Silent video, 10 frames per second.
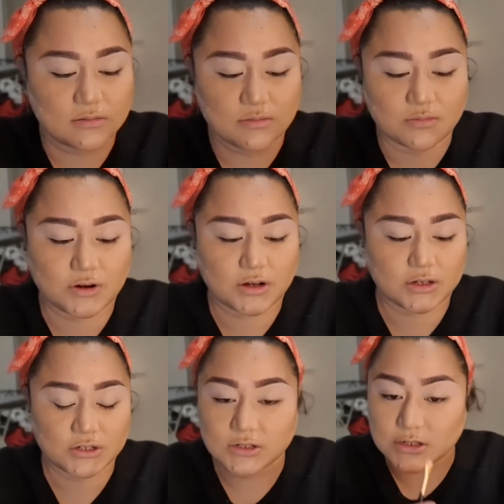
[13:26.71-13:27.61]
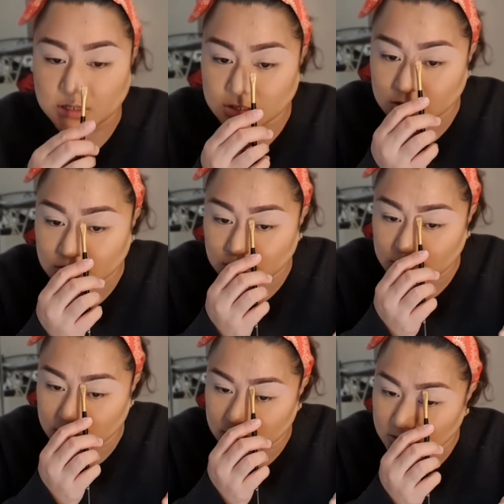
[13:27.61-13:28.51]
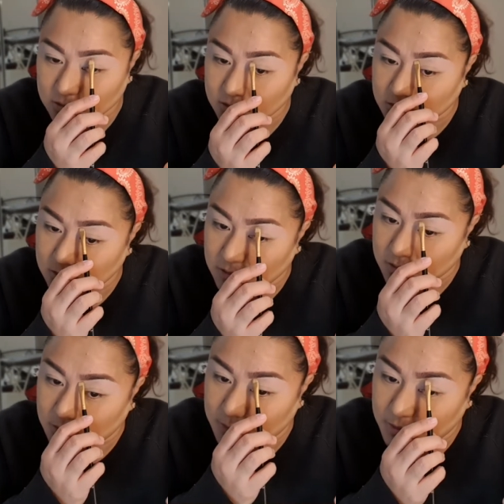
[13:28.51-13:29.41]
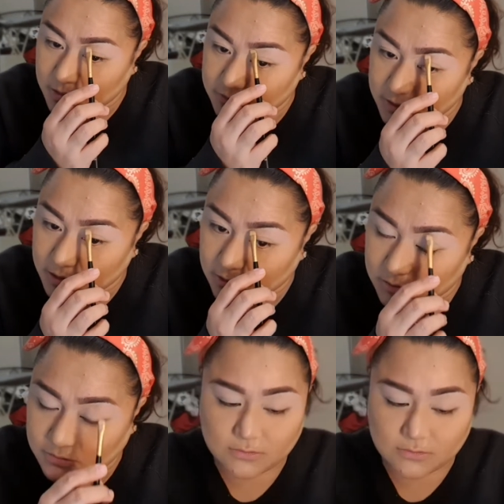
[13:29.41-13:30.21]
brush and I just want to buff that off.